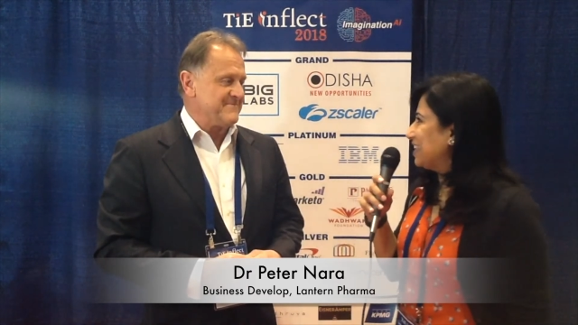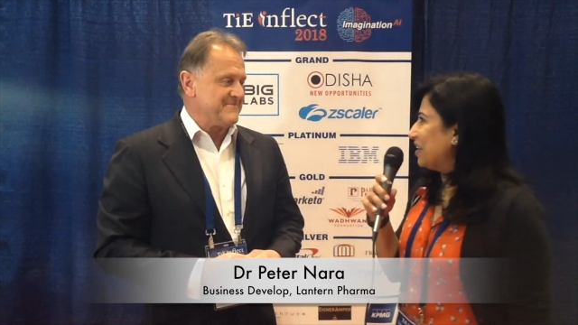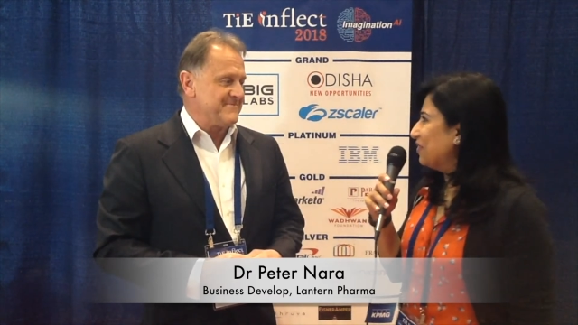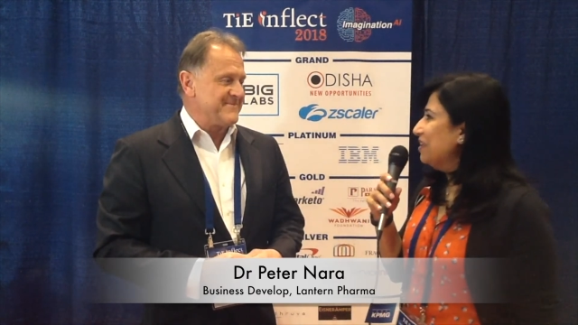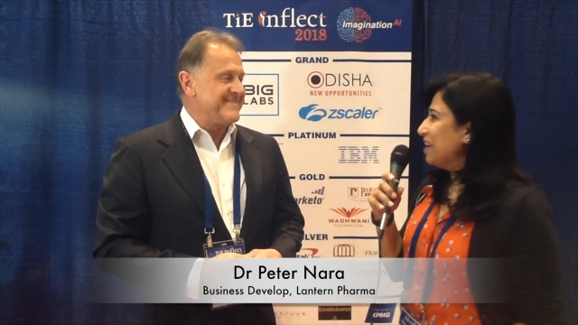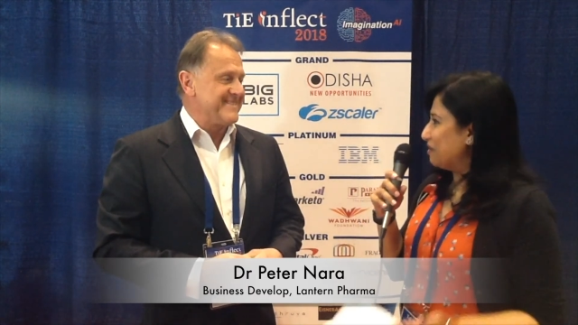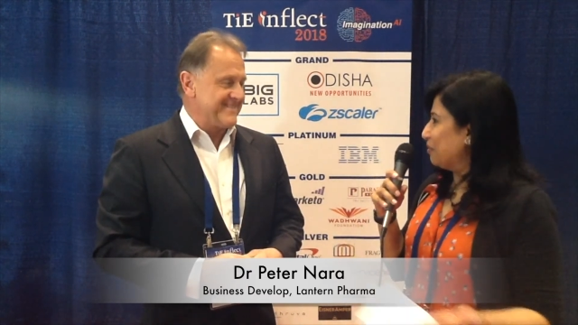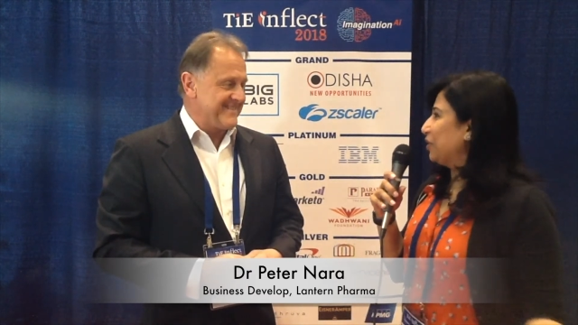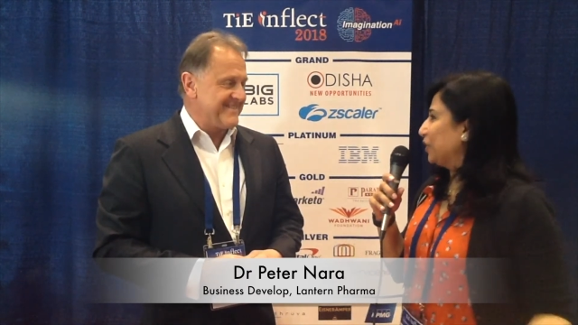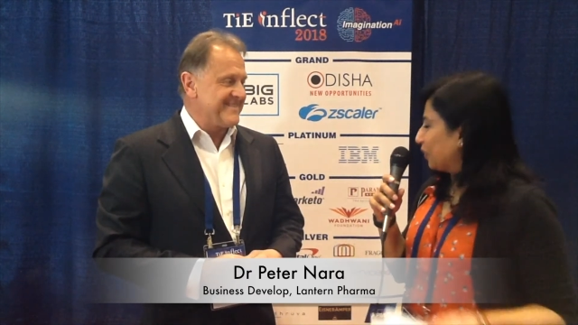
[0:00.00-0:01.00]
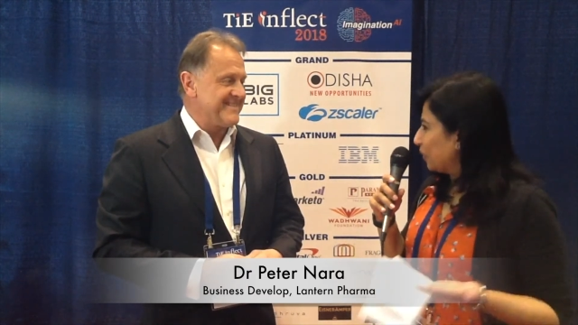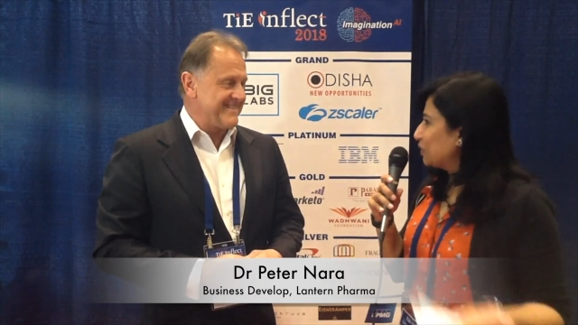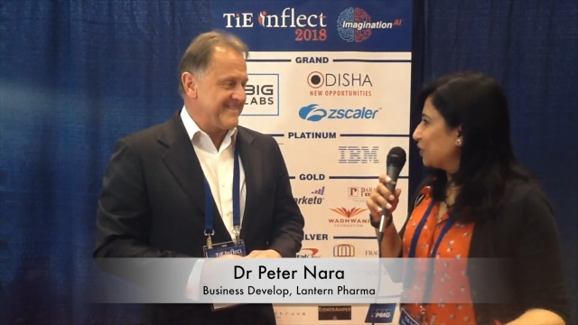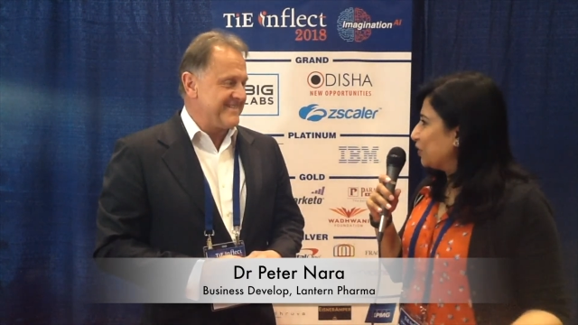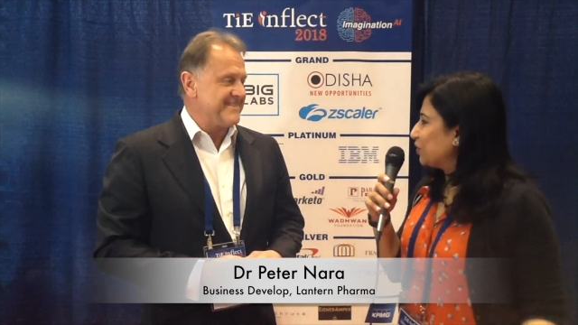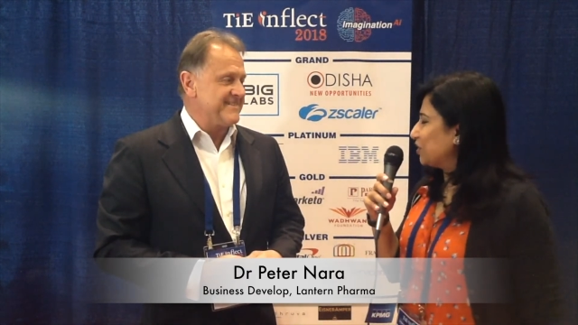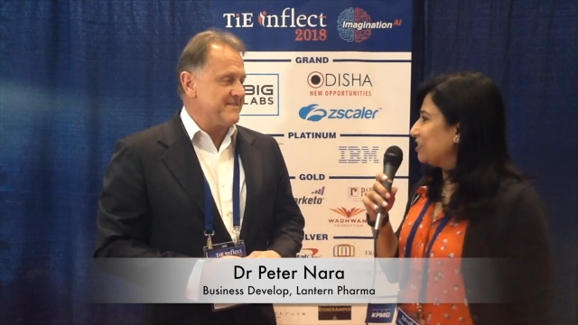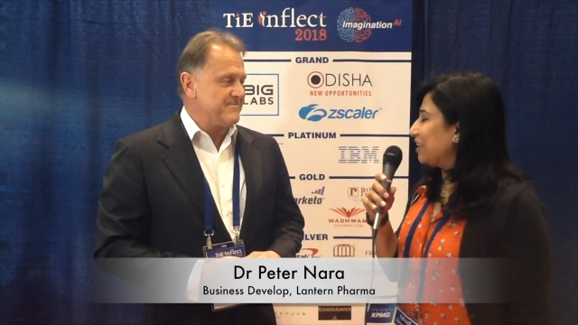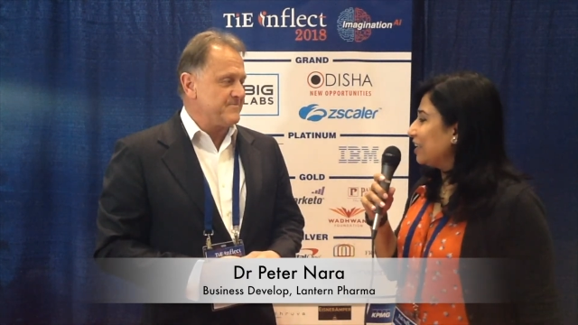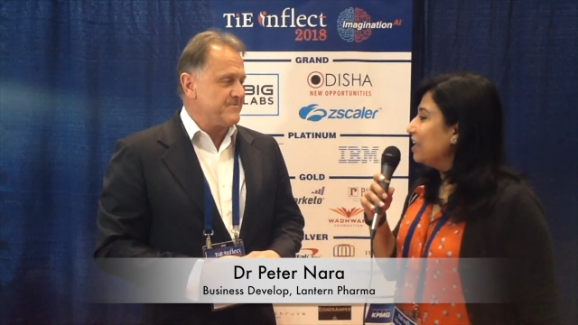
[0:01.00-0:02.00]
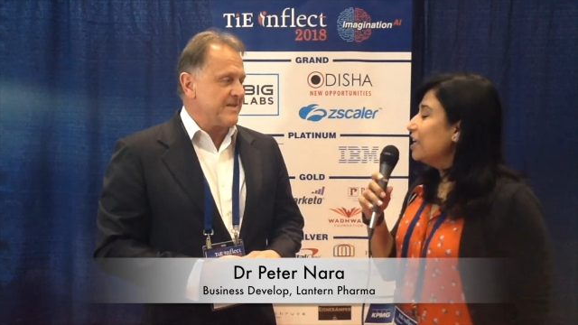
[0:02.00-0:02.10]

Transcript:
Speaker 1: now about your whole solution, right?